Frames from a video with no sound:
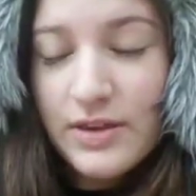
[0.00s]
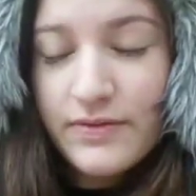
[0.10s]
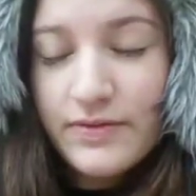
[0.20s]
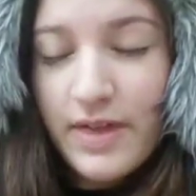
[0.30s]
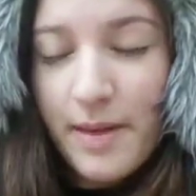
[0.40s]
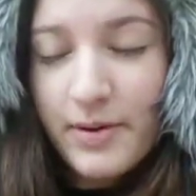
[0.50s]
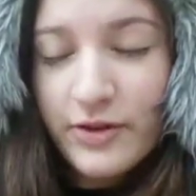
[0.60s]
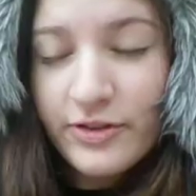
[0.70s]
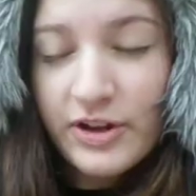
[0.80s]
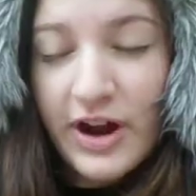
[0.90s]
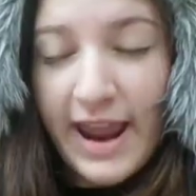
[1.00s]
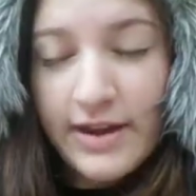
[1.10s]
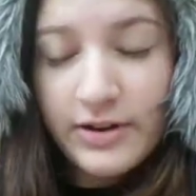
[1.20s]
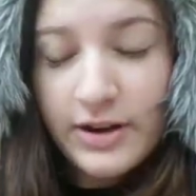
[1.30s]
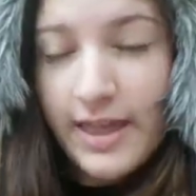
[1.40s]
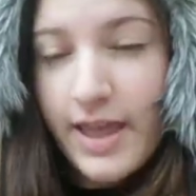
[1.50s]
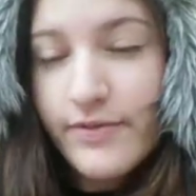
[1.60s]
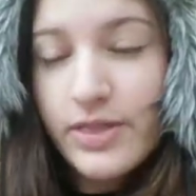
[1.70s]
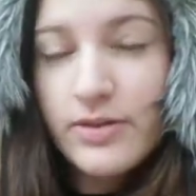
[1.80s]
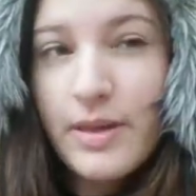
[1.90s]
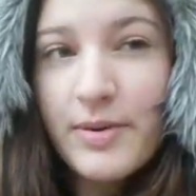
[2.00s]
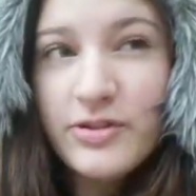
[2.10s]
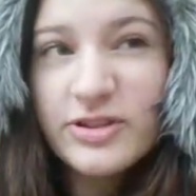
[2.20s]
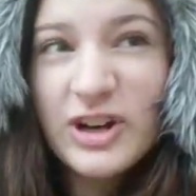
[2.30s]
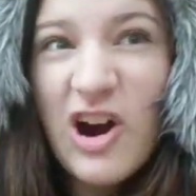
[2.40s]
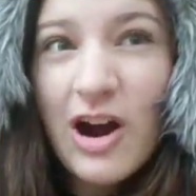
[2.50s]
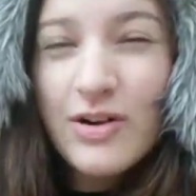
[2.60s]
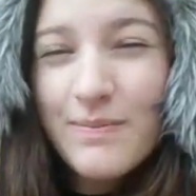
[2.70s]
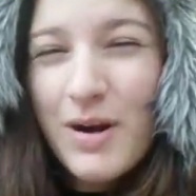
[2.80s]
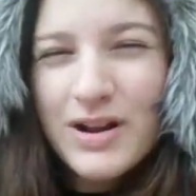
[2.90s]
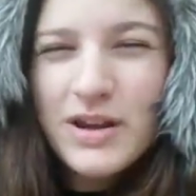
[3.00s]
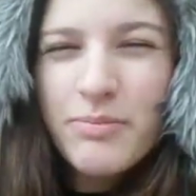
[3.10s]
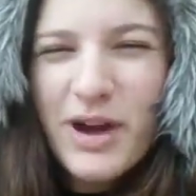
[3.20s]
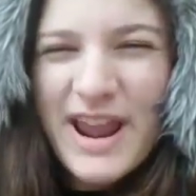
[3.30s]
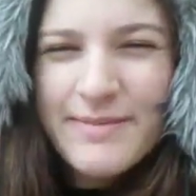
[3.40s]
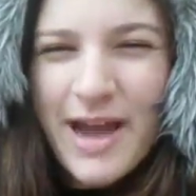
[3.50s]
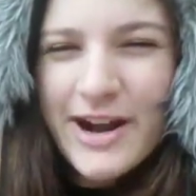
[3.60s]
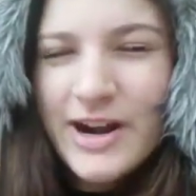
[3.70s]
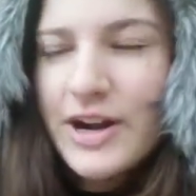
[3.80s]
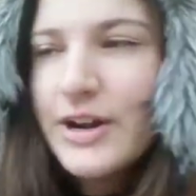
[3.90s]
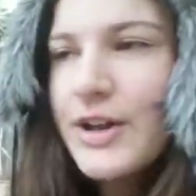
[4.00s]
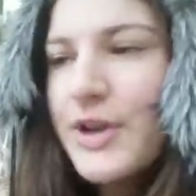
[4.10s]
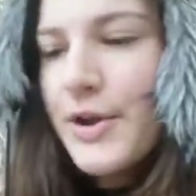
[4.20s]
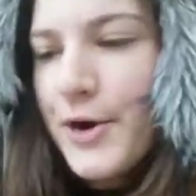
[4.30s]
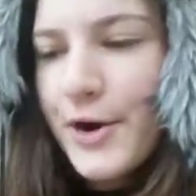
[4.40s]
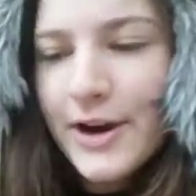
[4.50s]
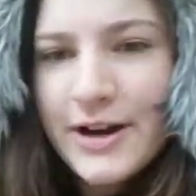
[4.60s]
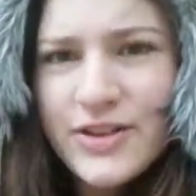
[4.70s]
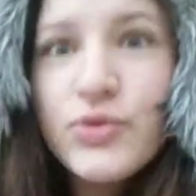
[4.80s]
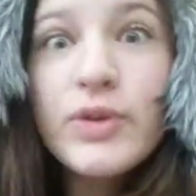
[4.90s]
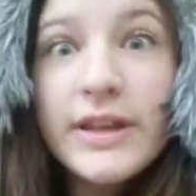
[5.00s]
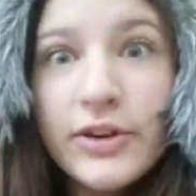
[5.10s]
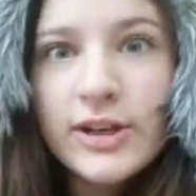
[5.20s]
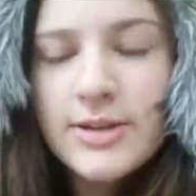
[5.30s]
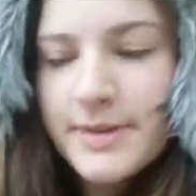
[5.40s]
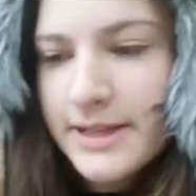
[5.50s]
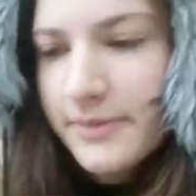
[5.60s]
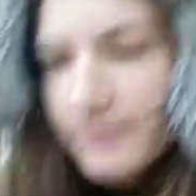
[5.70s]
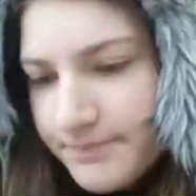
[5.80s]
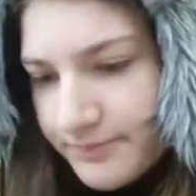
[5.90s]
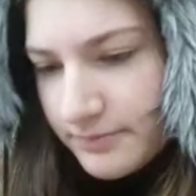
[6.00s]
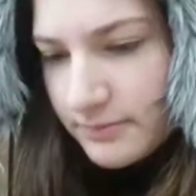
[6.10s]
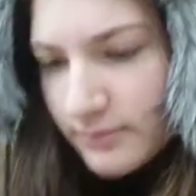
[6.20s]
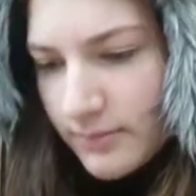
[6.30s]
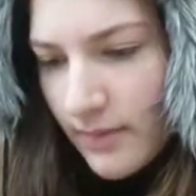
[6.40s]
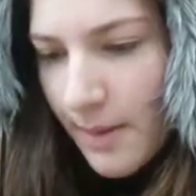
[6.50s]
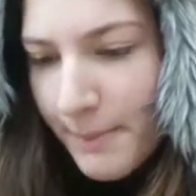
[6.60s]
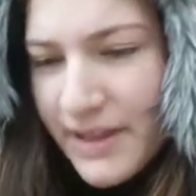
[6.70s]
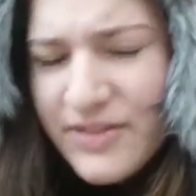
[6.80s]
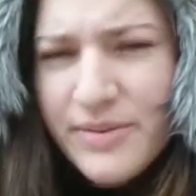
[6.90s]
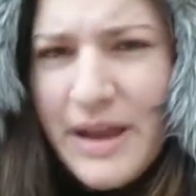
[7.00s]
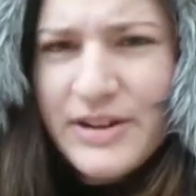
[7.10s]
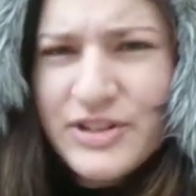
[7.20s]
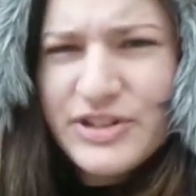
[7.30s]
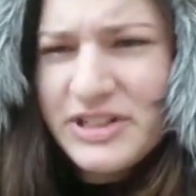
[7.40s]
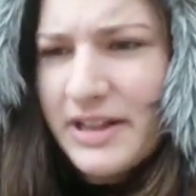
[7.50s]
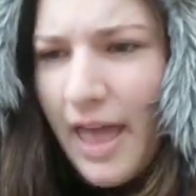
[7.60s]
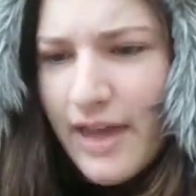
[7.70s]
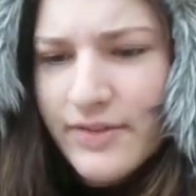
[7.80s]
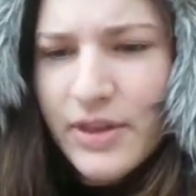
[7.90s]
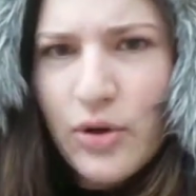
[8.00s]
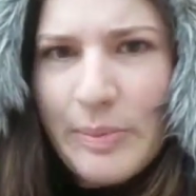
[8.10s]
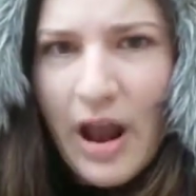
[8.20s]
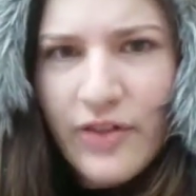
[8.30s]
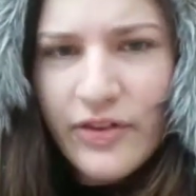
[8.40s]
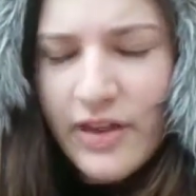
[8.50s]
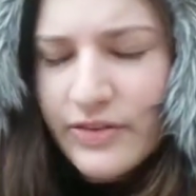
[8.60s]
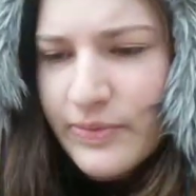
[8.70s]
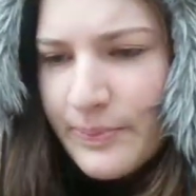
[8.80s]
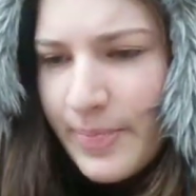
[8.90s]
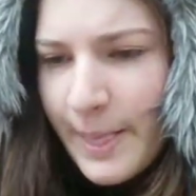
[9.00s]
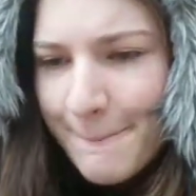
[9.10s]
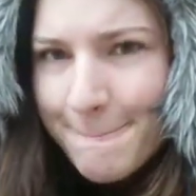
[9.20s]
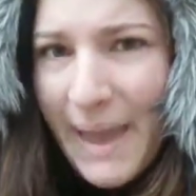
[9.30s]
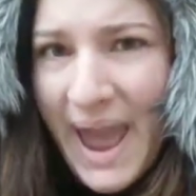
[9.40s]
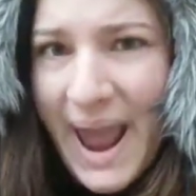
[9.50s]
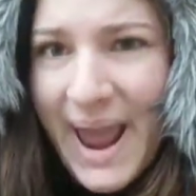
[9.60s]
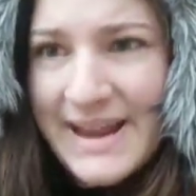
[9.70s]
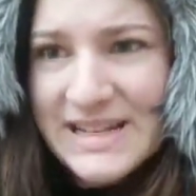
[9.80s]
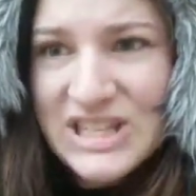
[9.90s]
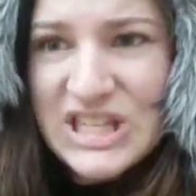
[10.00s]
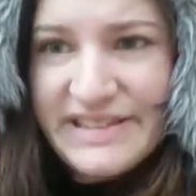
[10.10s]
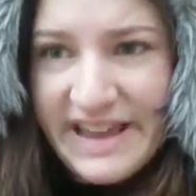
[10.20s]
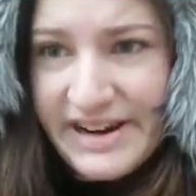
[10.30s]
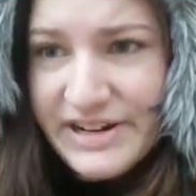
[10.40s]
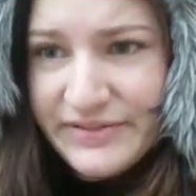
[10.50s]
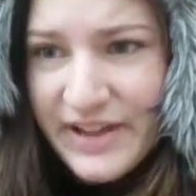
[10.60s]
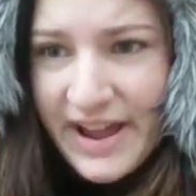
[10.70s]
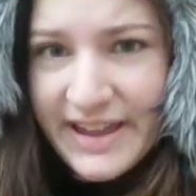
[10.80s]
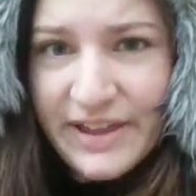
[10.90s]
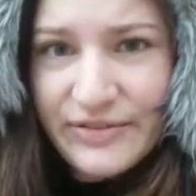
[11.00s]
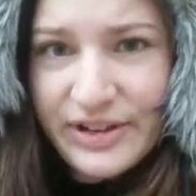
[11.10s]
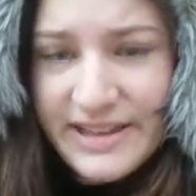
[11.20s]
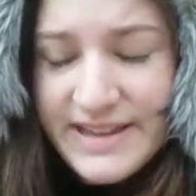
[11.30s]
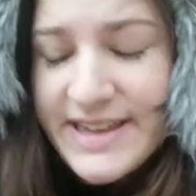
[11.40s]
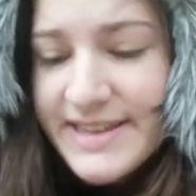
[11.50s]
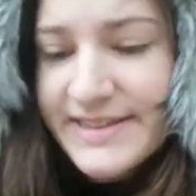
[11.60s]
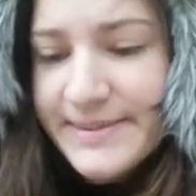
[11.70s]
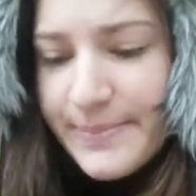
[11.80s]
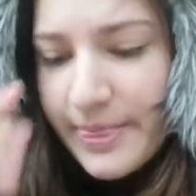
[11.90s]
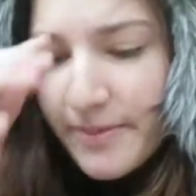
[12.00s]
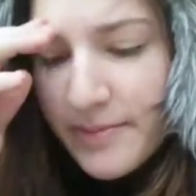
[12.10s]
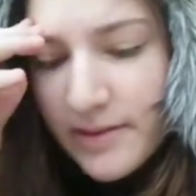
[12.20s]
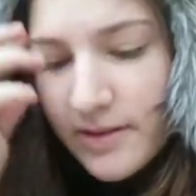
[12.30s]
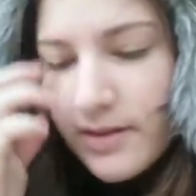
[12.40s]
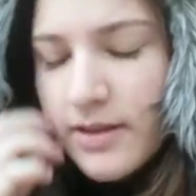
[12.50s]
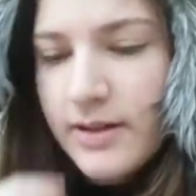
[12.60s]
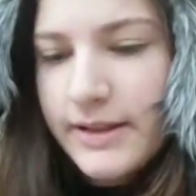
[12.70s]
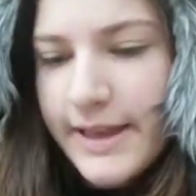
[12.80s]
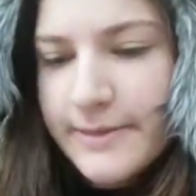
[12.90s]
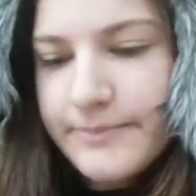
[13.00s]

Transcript: that person your hand, or they give that person your heart or part of your brain matter, or it's really creepy. But somehow you're still alive in the whole process, and it's terrifying. It really is. Like,